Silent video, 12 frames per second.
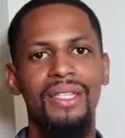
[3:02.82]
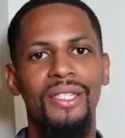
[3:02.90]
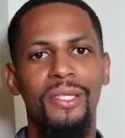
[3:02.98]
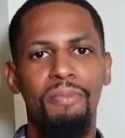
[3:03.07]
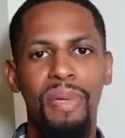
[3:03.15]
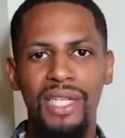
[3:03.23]

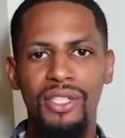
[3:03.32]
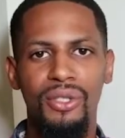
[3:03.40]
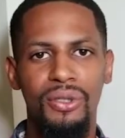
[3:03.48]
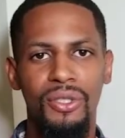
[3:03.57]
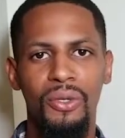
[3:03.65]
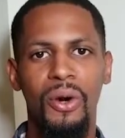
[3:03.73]

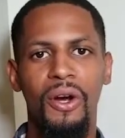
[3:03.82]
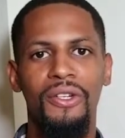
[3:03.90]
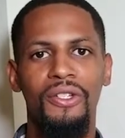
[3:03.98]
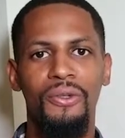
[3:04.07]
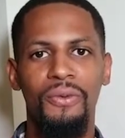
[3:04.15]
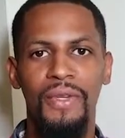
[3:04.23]
special, you are
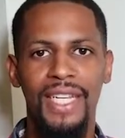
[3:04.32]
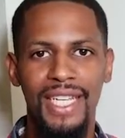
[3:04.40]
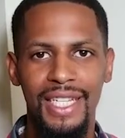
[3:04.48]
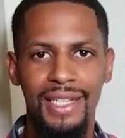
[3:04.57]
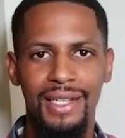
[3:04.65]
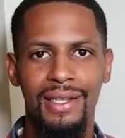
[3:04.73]

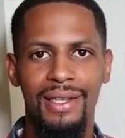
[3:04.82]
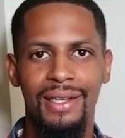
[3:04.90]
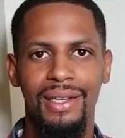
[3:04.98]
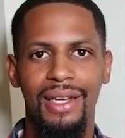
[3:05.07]
unique.